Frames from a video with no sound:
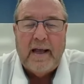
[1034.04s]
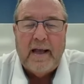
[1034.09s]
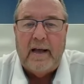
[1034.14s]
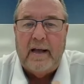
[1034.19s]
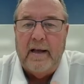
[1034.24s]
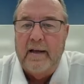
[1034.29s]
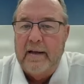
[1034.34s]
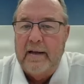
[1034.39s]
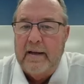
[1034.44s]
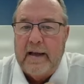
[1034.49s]

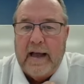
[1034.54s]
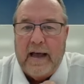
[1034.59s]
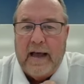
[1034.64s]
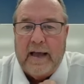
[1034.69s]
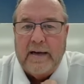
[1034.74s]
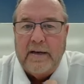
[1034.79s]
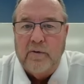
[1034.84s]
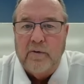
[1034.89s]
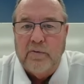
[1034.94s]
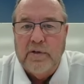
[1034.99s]

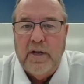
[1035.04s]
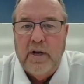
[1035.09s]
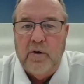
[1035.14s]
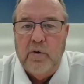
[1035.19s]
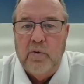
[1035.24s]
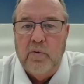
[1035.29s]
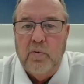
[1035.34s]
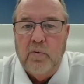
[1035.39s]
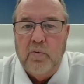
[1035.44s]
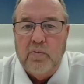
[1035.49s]
I don't
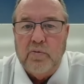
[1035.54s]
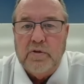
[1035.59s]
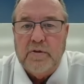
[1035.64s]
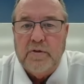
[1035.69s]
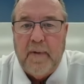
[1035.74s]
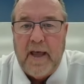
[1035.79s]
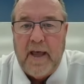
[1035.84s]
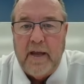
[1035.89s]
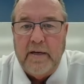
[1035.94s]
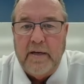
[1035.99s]
know
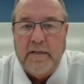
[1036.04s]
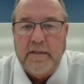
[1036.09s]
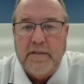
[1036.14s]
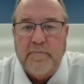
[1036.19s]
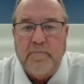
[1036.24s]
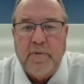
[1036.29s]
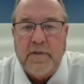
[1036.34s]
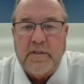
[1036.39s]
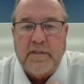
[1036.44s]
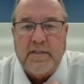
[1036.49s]
Spanish,
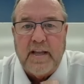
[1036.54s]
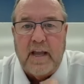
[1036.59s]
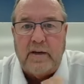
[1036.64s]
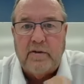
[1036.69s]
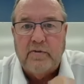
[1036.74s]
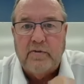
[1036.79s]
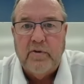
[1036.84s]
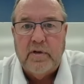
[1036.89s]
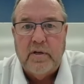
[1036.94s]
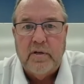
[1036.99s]
but
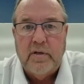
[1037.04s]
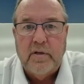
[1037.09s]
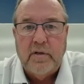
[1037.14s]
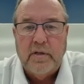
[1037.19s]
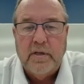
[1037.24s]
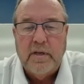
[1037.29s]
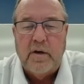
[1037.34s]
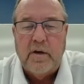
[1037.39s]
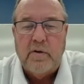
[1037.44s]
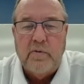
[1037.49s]
Sandra
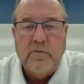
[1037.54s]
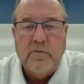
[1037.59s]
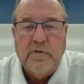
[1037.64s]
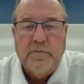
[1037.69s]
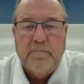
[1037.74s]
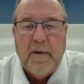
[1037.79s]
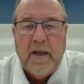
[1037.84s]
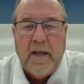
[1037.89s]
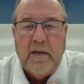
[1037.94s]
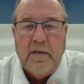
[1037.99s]
knows
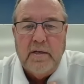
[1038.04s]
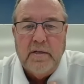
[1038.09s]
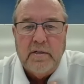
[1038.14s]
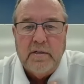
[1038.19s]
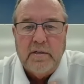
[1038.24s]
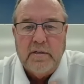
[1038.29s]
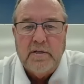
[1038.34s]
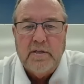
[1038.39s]
Spanish.